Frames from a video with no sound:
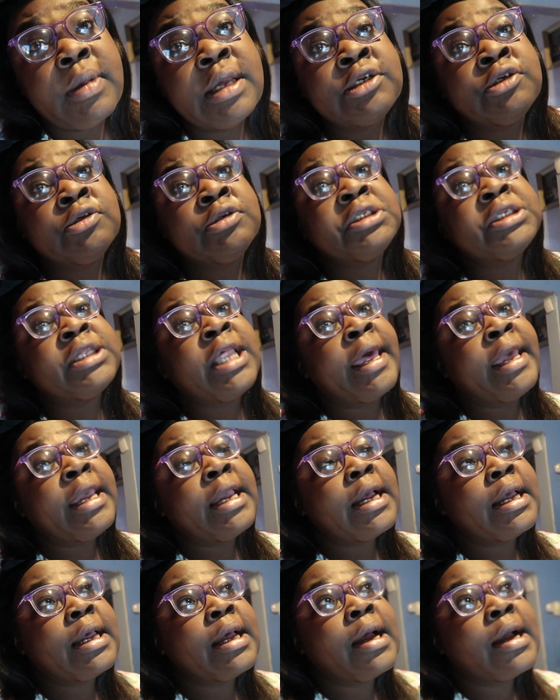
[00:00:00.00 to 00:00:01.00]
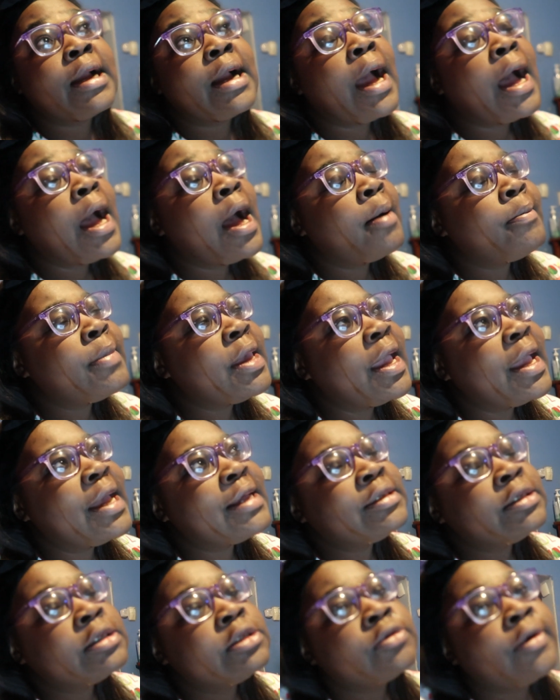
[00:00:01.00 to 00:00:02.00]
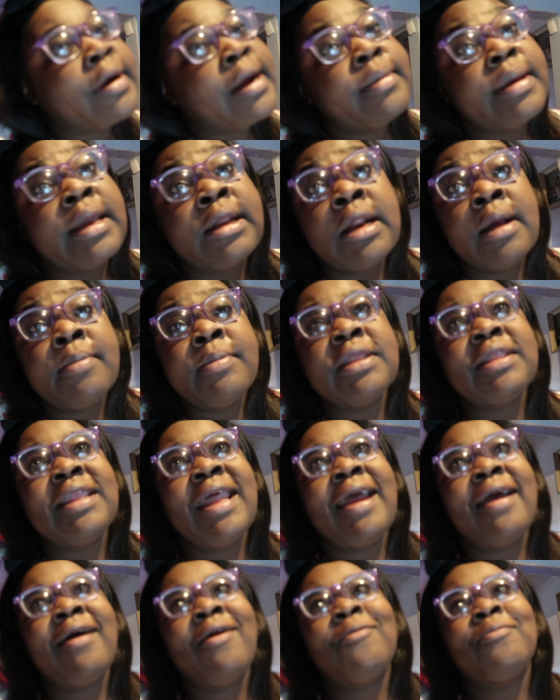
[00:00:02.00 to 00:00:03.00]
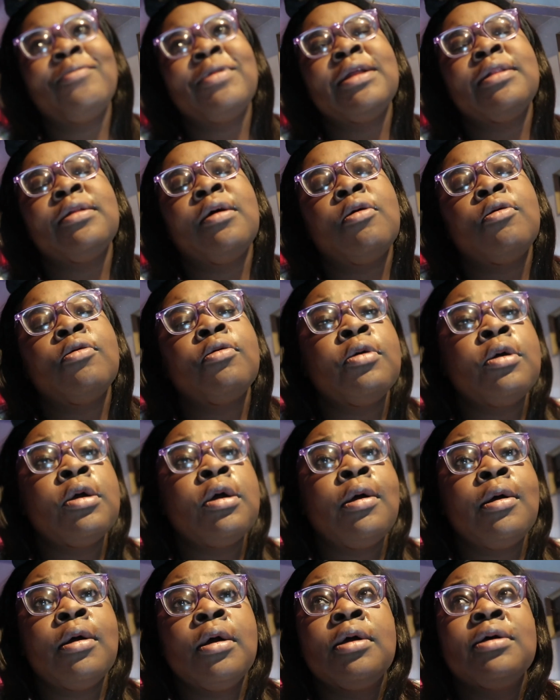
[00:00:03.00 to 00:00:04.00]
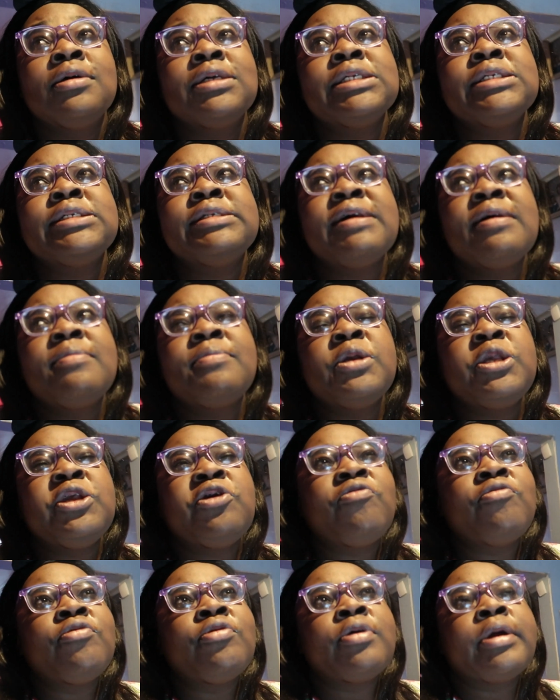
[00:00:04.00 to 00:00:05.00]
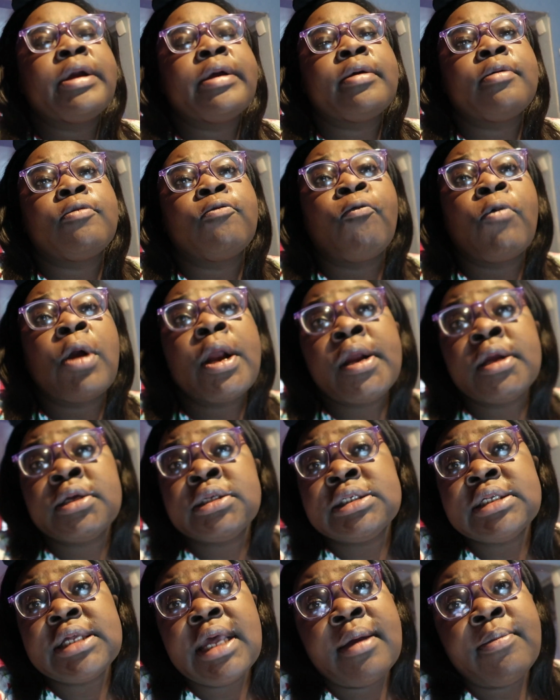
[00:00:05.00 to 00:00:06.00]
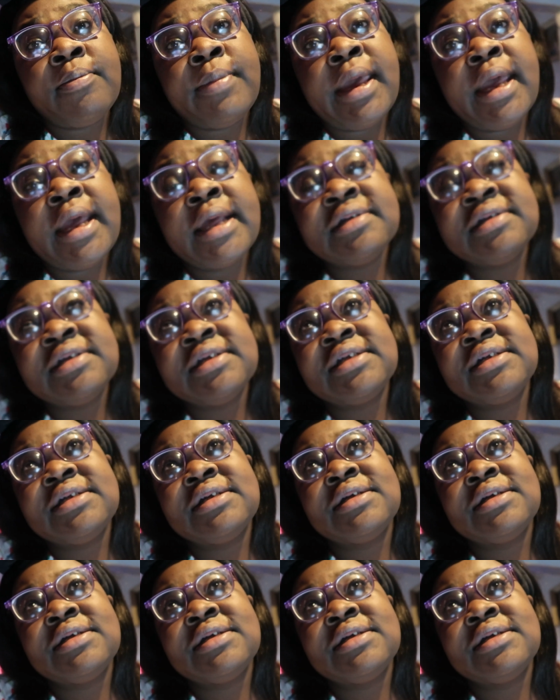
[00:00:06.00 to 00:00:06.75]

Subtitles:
Make sure you like, comment, and subscribe. And comment down below some of your worst and best